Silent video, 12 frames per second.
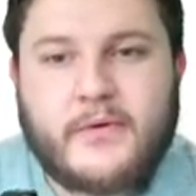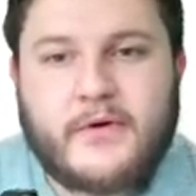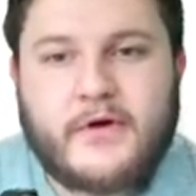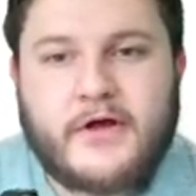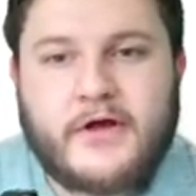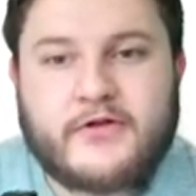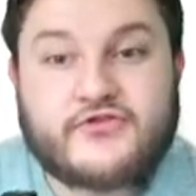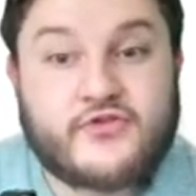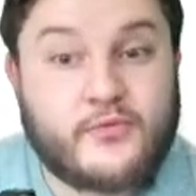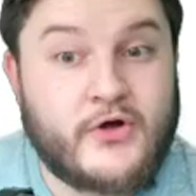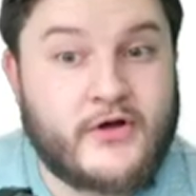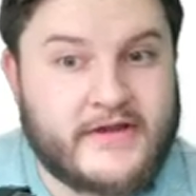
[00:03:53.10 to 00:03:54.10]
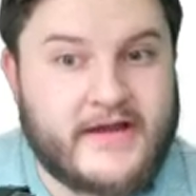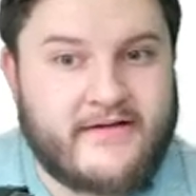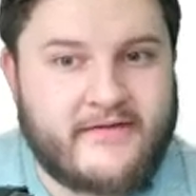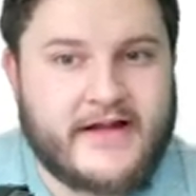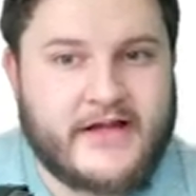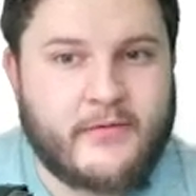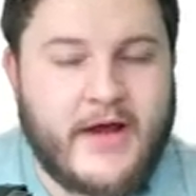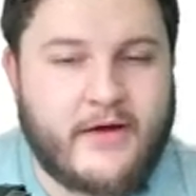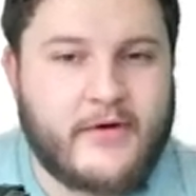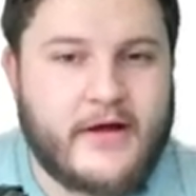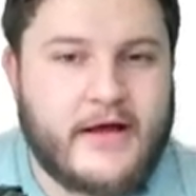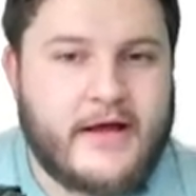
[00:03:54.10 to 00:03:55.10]
uh, to work that value
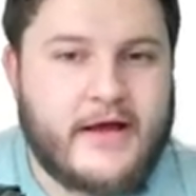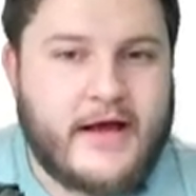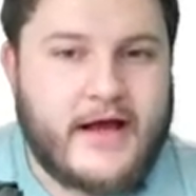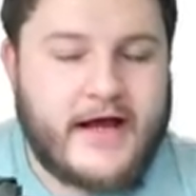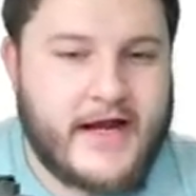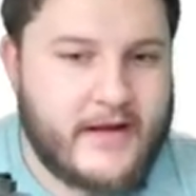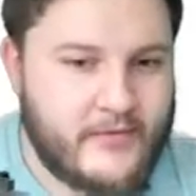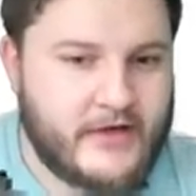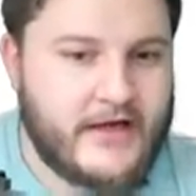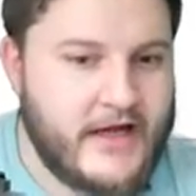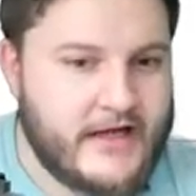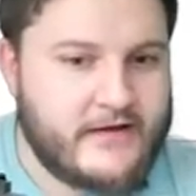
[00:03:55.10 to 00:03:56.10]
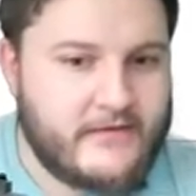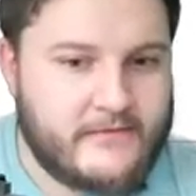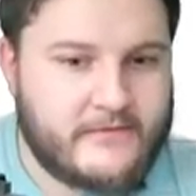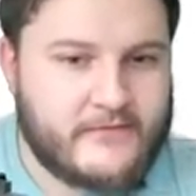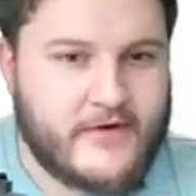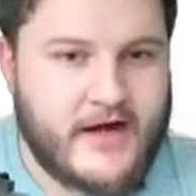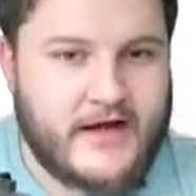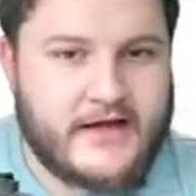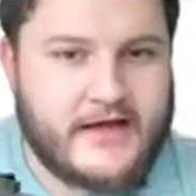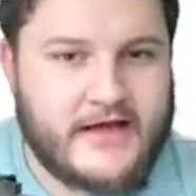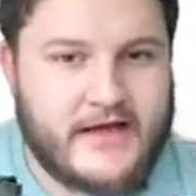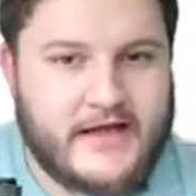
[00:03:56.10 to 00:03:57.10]
out and I believe right it
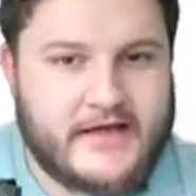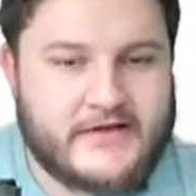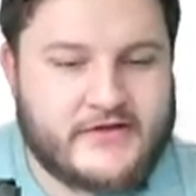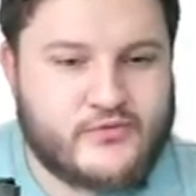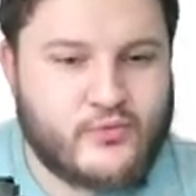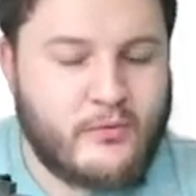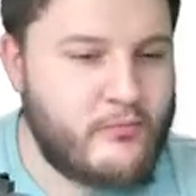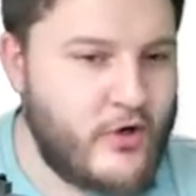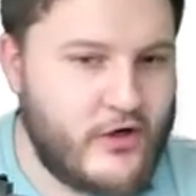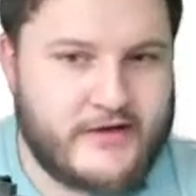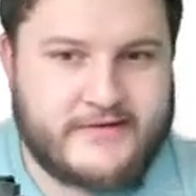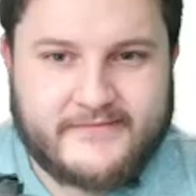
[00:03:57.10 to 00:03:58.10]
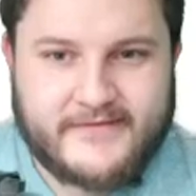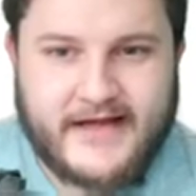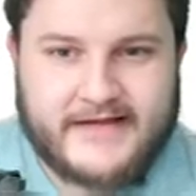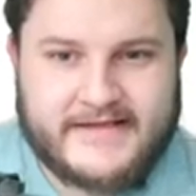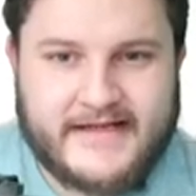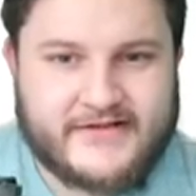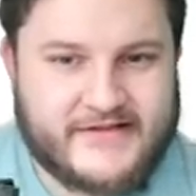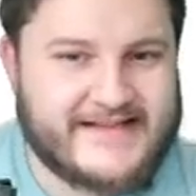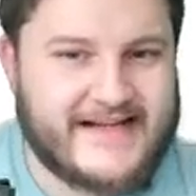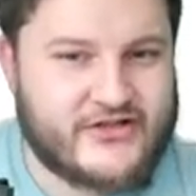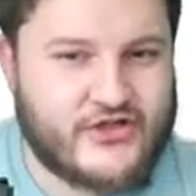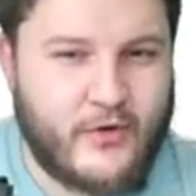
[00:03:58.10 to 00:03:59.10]
is 1.96 because it's
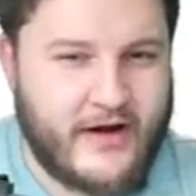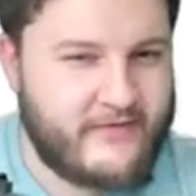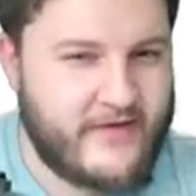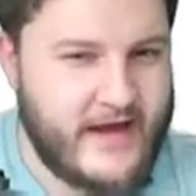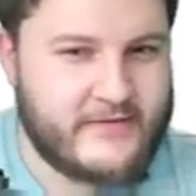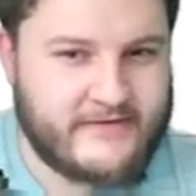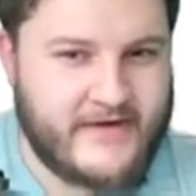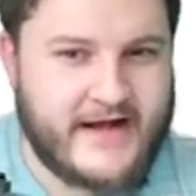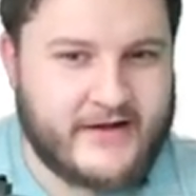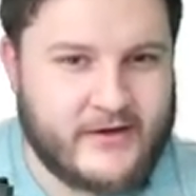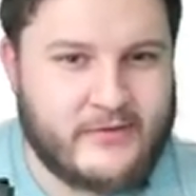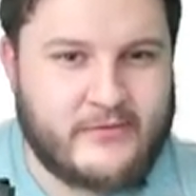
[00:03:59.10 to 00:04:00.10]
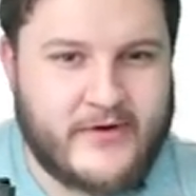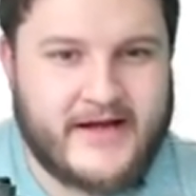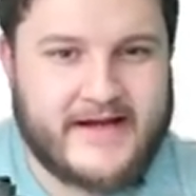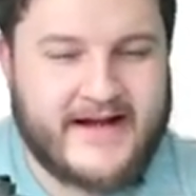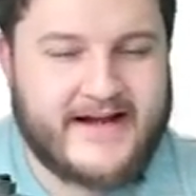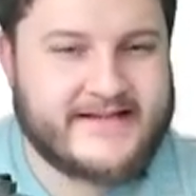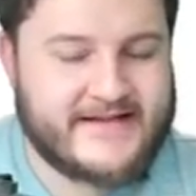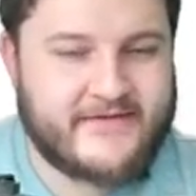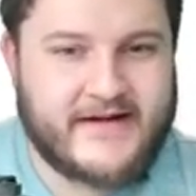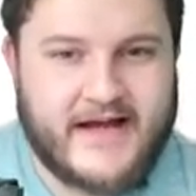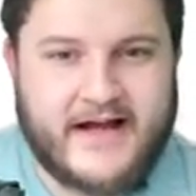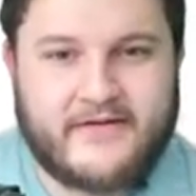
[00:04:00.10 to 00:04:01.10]
actually quite a famous value right
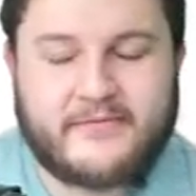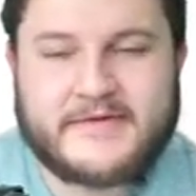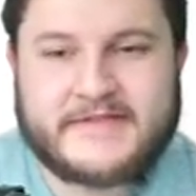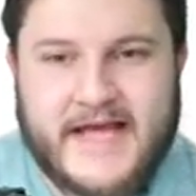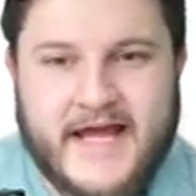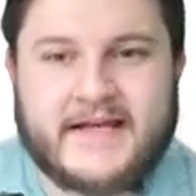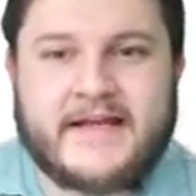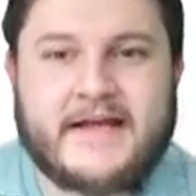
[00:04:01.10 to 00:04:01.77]
97.5 percent